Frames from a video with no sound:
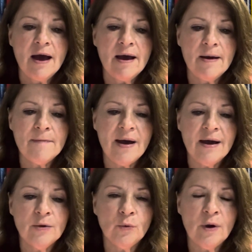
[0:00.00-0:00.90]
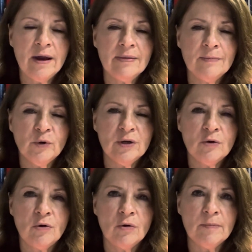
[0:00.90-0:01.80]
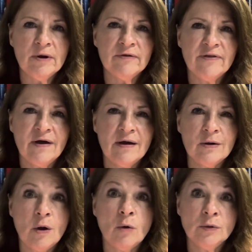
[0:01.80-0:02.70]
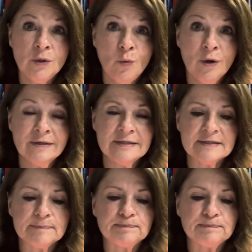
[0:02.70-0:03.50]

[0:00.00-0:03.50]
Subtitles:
I ran the Marine Corps Marathon only once,